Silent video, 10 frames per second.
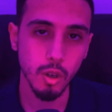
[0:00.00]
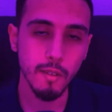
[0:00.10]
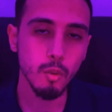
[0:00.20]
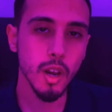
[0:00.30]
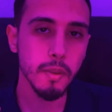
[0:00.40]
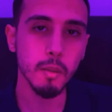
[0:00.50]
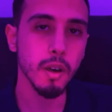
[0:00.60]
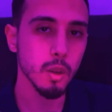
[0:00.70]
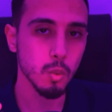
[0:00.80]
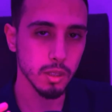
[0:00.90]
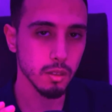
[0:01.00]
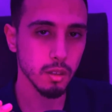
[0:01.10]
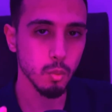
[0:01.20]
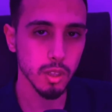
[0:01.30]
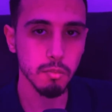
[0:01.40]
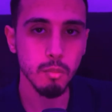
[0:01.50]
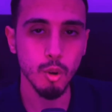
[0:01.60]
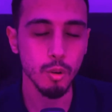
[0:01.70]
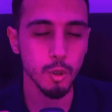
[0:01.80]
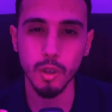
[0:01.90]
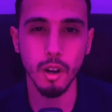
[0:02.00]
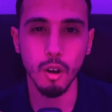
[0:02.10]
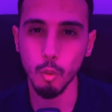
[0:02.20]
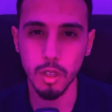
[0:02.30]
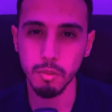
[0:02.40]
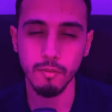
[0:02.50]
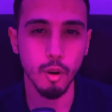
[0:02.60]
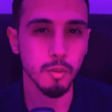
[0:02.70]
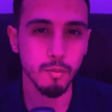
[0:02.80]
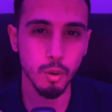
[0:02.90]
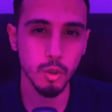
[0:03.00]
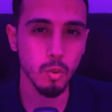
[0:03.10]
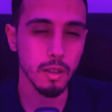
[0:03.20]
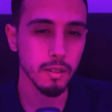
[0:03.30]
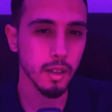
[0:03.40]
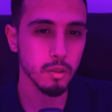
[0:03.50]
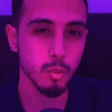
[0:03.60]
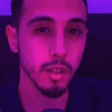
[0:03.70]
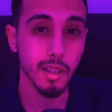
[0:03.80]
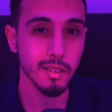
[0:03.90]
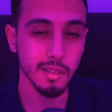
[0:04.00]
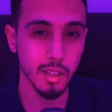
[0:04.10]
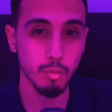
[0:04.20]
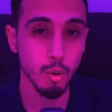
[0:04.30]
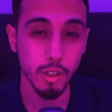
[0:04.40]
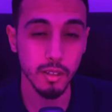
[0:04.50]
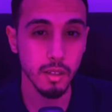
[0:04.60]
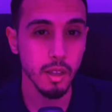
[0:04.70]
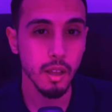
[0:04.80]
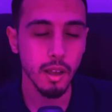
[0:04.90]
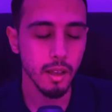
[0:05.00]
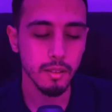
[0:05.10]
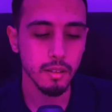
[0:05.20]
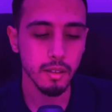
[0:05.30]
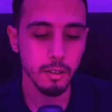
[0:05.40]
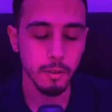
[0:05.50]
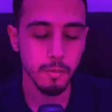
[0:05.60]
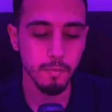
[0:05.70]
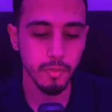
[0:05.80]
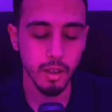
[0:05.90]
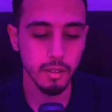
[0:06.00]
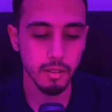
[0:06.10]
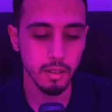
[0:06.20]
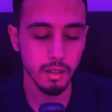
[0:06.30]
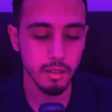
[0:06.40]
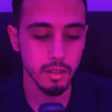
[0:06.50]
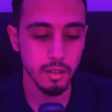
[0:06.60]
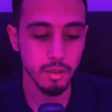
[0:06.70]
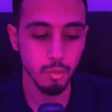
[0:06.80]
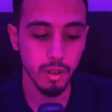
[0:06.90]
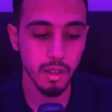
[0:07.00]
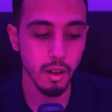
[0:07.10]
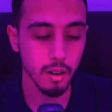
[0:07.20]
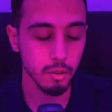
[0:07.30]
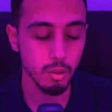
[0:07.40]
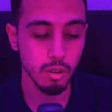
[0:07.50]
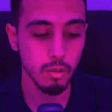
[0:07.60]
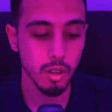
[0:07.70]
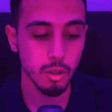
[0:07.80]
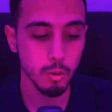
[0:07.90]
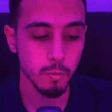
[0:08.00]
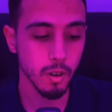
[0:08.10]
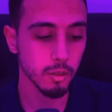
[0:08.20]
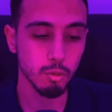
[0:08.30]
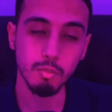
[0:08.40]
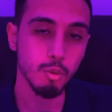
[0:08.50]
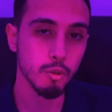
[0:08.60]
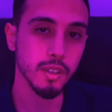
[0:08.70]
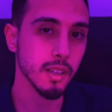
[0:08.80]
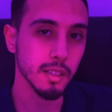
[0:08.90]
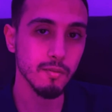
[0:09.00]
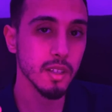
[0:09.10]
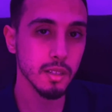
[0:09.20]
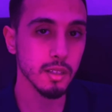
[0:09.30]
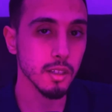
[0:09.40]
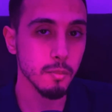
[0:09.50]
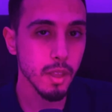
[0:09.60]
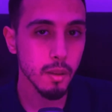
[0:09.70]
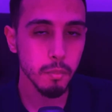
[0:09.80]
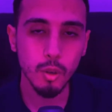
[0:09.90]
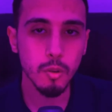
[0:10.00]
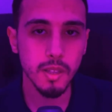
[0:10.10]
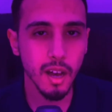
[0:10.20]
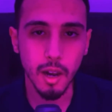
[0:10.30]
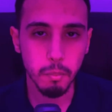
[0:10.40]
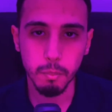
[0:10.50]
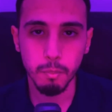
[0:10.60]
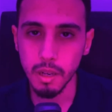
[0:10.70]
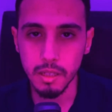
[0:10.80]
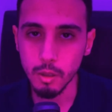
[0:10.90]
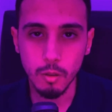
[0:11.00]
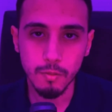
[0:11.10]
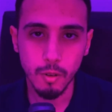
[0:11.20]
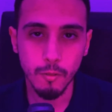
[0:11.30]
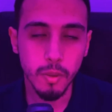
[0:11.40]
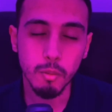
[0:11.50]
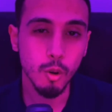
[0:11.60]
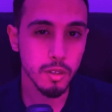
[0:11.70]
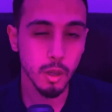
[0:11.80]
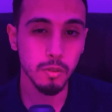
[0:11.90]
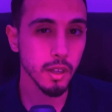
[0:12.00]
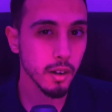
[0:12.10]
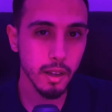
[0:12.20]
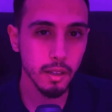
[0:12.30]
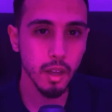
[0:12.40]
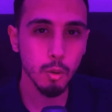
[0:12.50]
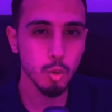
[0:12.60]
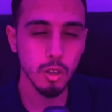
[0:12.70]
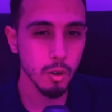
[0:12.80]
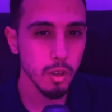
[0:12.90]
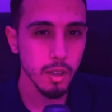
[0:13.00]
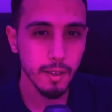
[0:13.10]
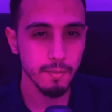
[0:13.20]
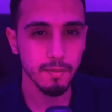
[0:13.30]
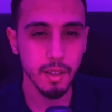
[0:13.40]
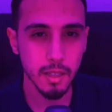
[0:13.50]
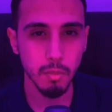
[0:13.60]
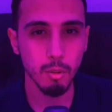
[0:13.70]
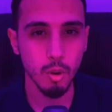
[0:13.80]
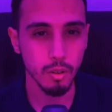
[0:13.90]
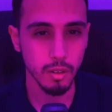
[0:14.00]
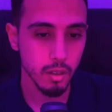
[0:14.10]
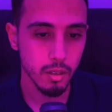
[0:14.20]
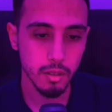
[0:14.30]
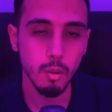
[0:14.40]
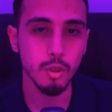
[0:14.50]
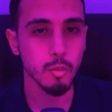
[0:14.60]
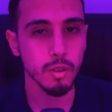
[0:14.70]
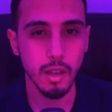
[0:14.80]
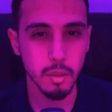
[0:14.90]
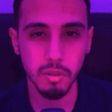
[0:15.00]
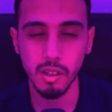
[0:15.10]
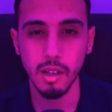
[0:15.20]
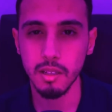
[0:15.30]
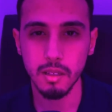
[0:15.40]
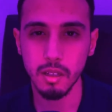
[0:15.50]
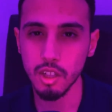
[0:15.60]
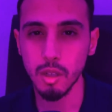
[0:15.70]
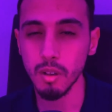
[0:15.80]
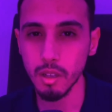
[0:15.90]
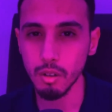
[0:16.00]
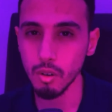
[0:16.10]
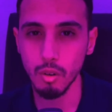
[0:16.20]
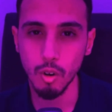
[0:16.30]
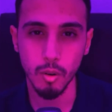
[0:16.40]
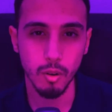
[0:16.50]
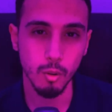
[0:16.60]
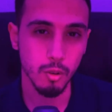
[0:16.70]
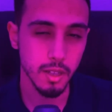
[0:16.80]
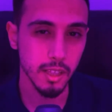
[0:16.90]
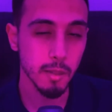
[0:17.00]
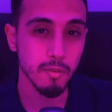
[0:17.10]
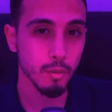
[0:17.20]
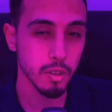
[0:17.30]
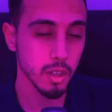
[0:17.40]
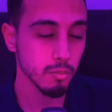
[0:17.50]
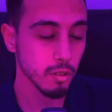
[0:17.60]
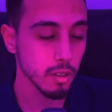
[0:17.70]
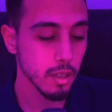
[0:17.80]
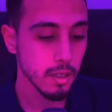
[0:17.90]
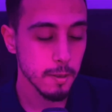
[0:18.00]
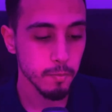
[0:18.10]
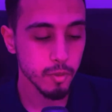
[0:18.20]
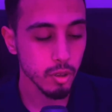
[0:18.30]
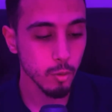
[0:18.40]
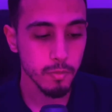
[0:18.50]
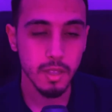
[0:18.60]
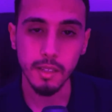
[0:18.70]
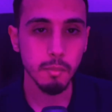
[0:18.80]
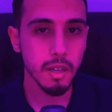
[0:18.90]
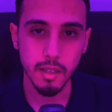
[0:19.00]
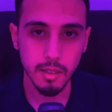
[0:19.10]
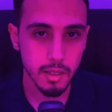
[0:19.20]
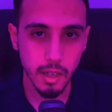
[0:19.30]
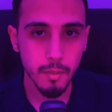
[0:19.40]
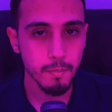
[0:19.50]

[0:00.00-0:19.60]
if you want to make money with meme coins, you gotta always be from the first one that really gets in that project, and it's really hard, to find good projects and invest in them, because there are plenty of meme coins out there. And how to know if that meme coin is going to be as big as Shiba Inu or SAITAMA, for example? So Saitama is not a scam,